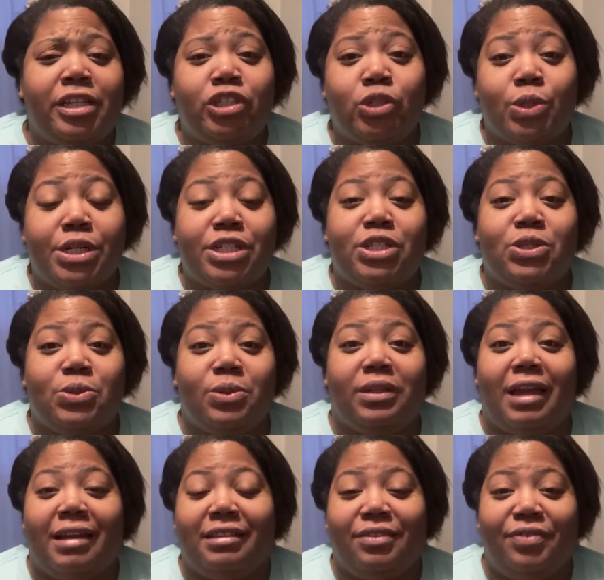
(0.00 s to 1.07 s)
sure to
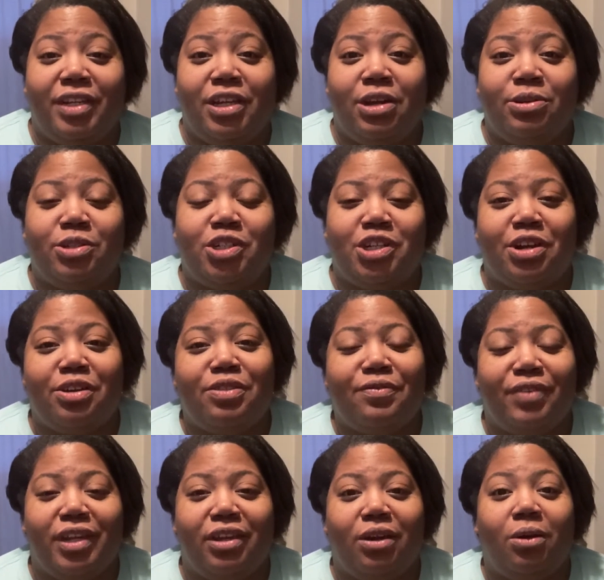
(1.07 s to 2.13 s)
like the video, share the
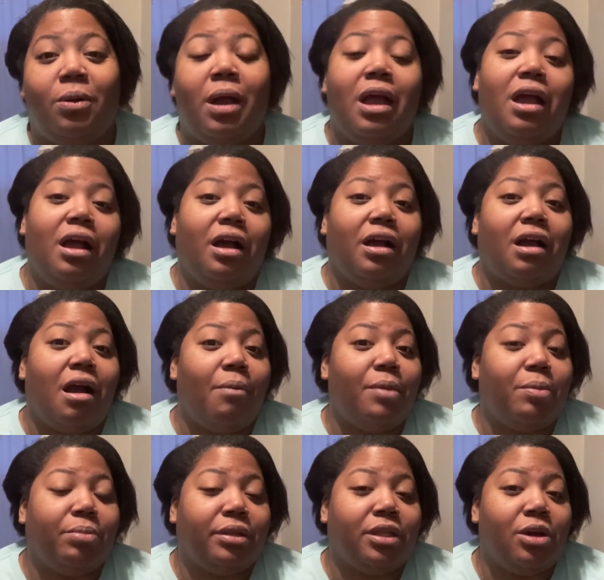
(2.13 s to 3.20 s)
video,
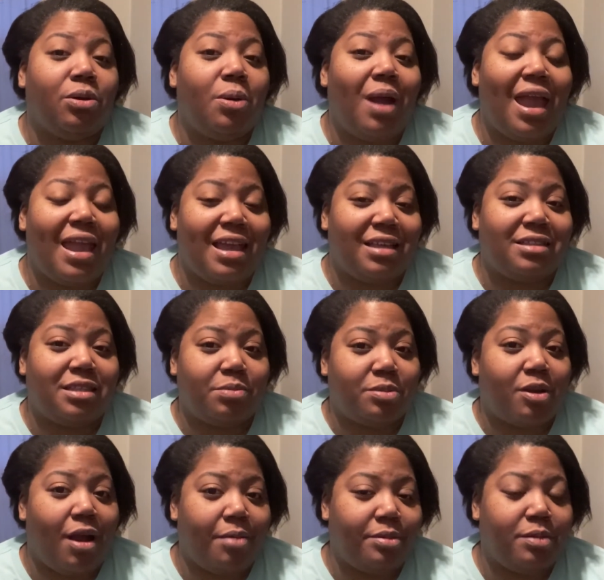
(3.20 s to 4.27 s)
comment below, and
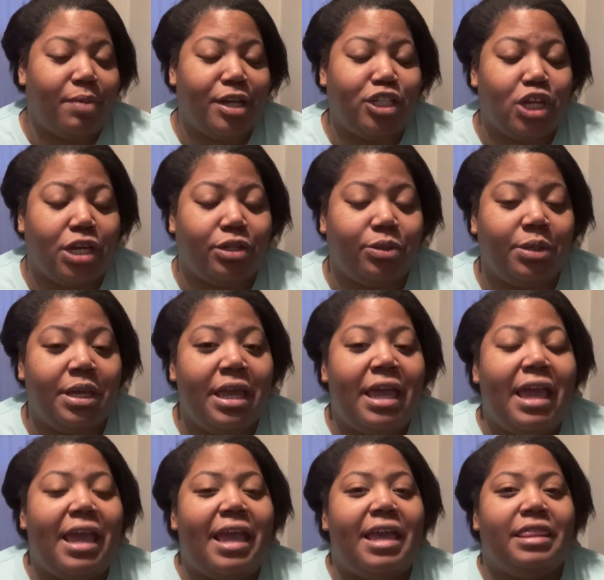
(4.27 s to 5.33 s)
subscribe to my channel.
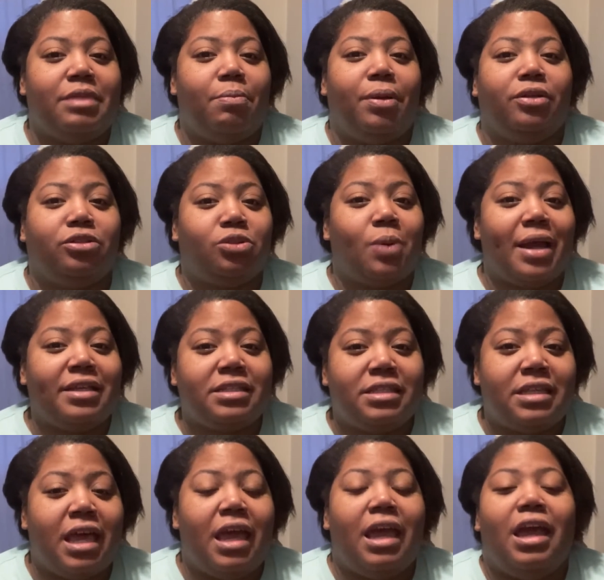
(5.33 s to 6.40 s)
Hit the bell twice,
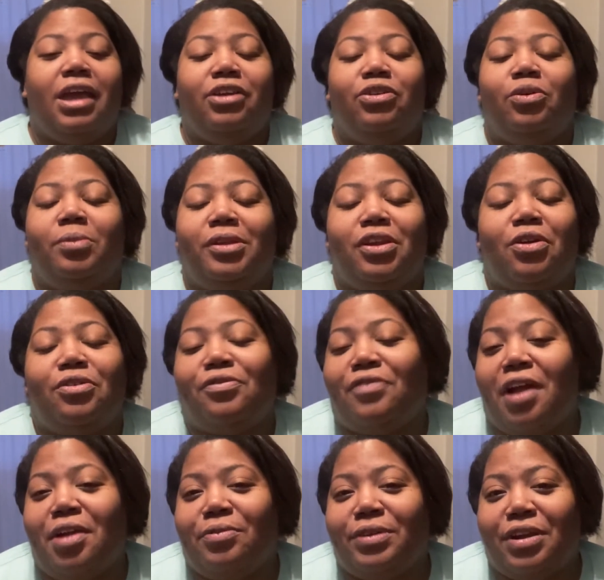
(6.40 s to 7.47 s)
and you'll be
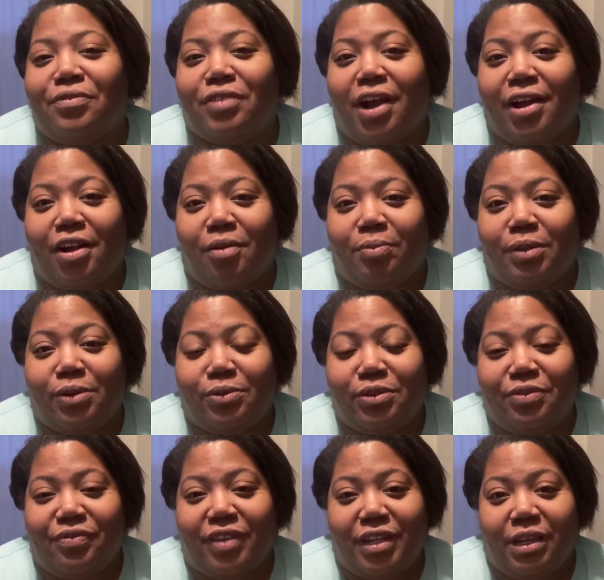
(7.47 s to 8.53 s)
notified whenever I upload new
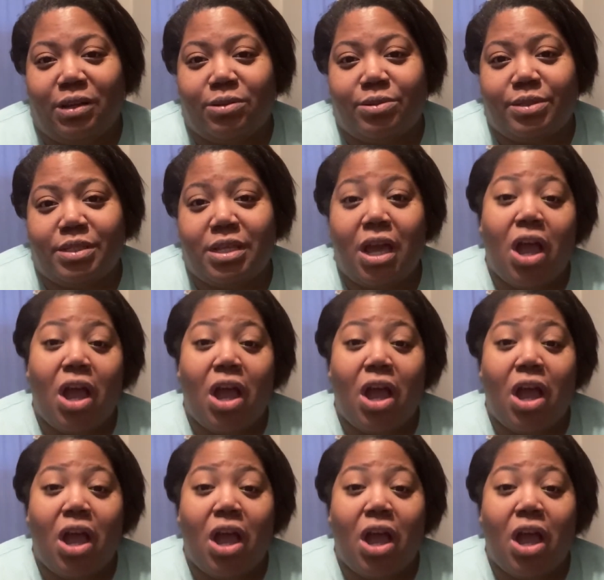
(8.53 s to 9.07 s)
videos.